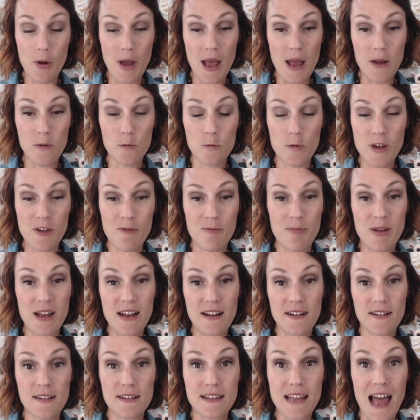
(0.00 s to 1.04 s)
And we've
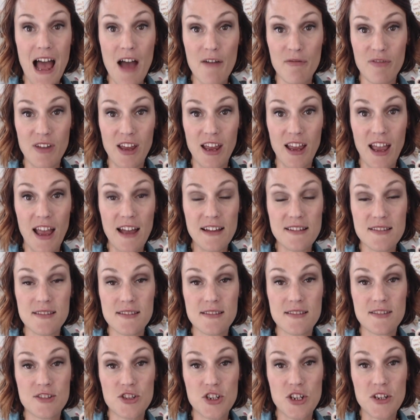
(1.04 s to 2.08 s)
been laughing,
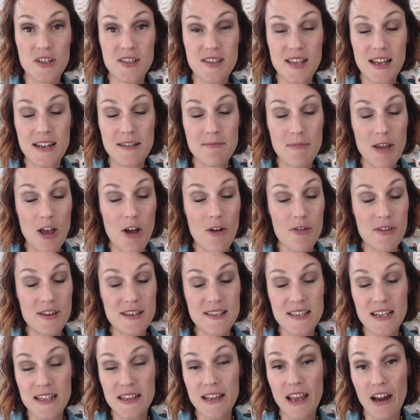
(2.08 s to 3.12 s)
and she sent me all
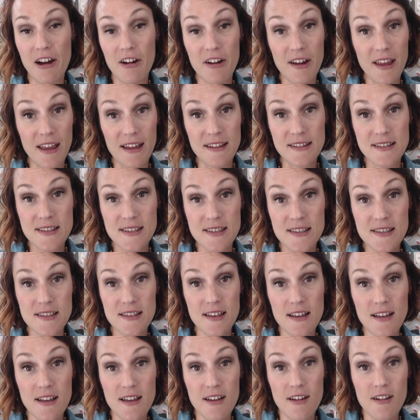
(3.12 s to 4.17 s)
these hilarious
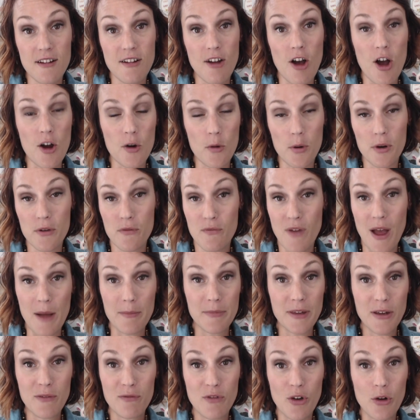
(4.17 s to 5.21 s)
awkward
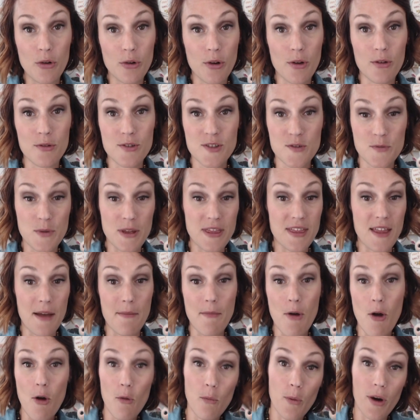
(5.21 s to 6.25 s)
family photos with
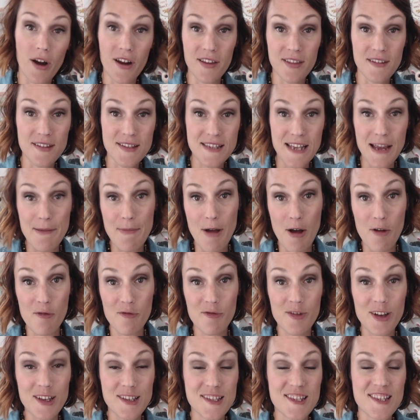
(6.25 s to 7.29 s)
them all wearing the same
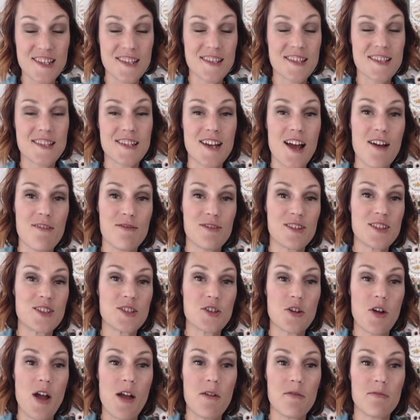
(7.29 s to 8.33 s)
outfits and stuff. And
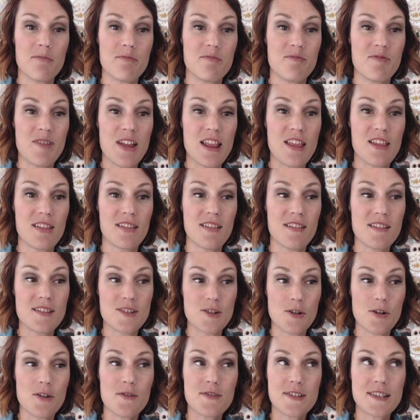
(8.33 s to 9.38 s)
so I've been
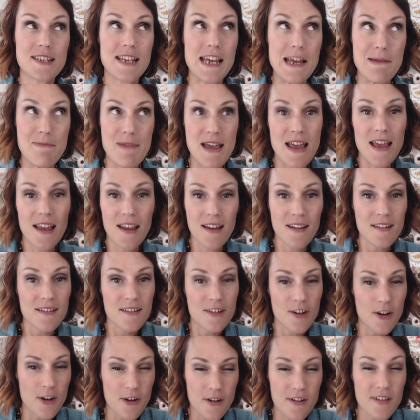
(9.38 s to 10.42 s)
sort of scheming
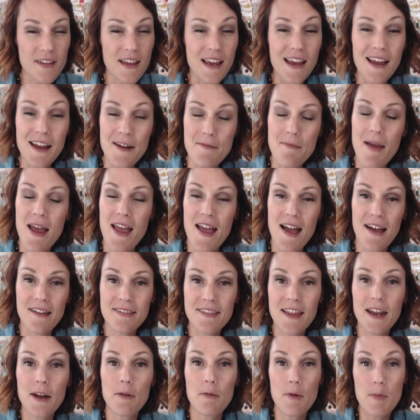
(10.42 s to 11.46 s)
nerdily in my head
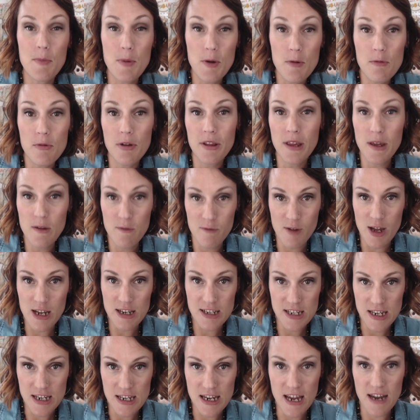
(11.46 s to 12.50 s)
that it would be really fun
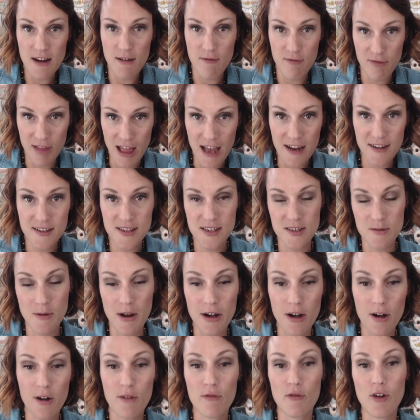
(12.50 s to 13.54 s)
to knit a flax
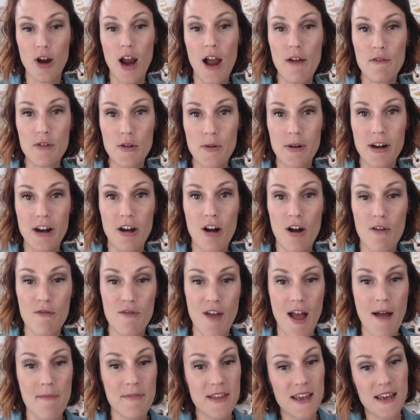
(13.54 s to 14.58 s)
sweater for everyone in our
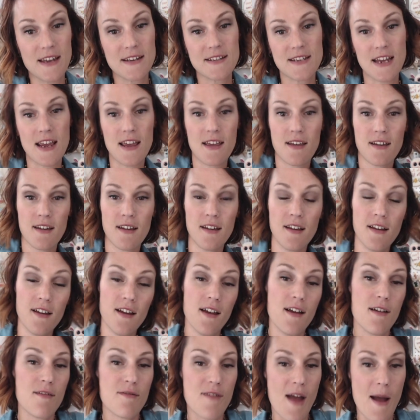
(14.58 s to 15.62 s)
family and take
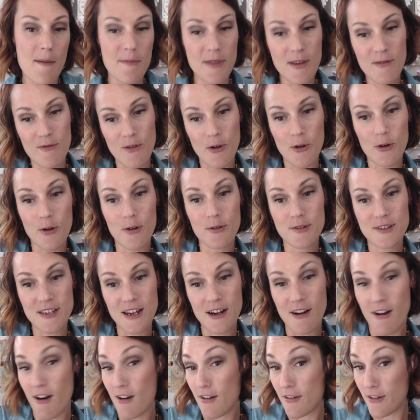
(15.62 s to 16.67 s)
family photos
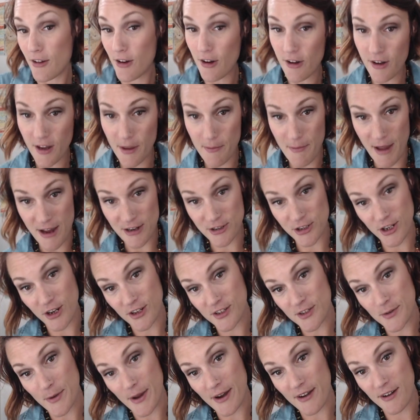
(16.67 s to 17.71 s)
in our nerdy matching
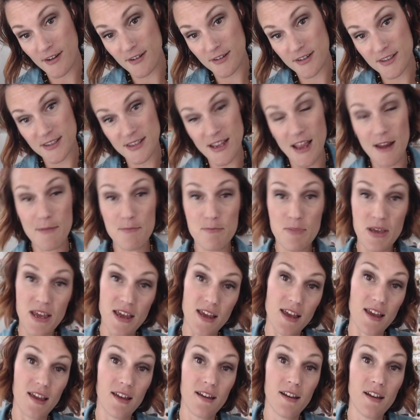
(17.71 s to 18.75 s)
sweaters and
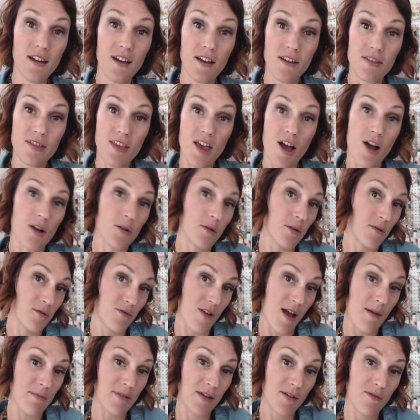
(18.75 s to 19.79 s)
be the awkward
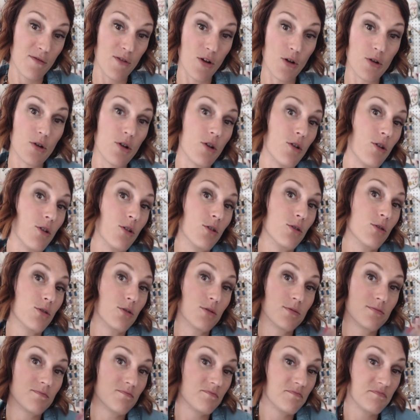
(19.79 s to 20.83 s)
family
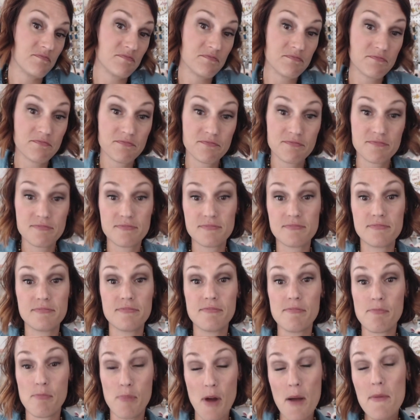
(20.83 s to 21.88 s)
photo
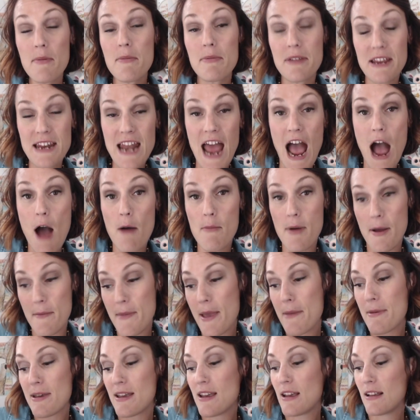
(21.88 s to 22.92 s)
probably now, but
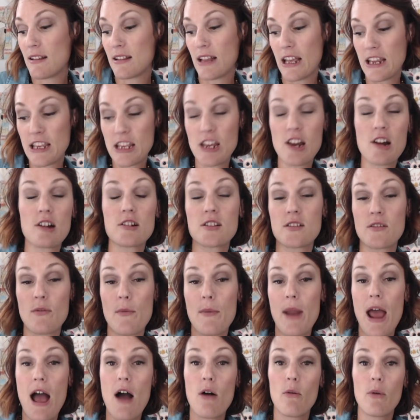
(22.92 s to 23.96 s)
maybe like years
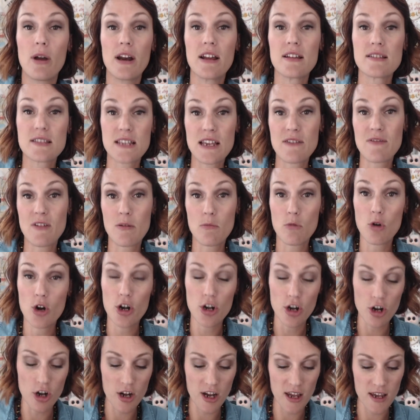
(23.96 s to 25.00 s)
from now when it's even more
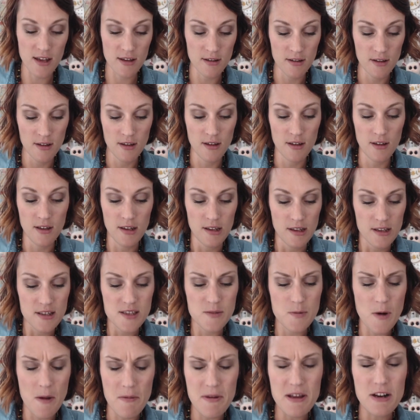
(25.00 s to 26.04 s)
nerdy.
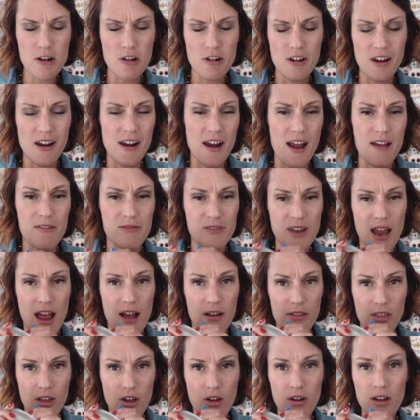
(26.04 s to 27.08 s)
It's probably nerdy enough
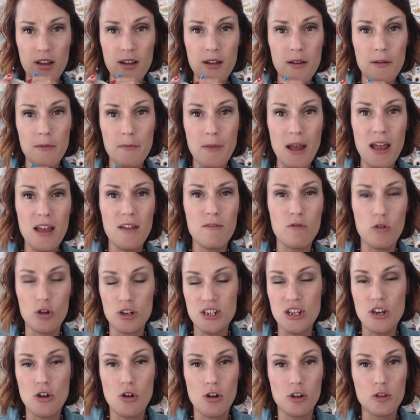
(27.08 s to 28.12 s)
now, though. My
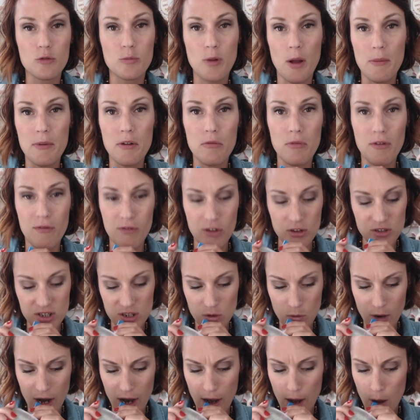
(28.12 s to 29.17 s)
14-year-old would probably refuse
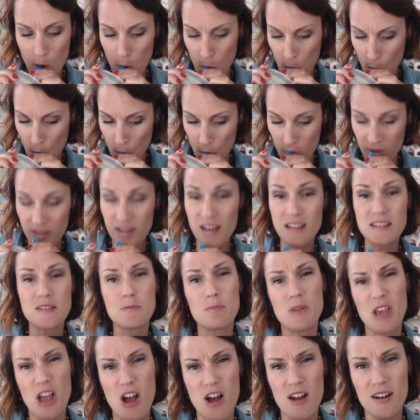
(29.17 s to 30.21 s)
to wear it. Let's
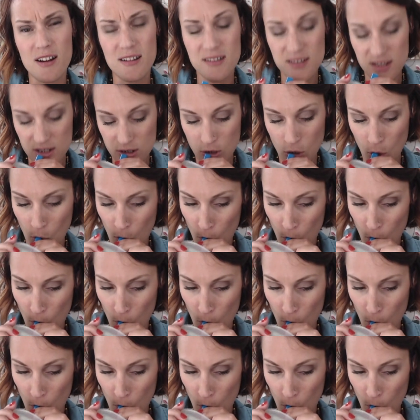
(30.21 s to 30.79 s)
be honest.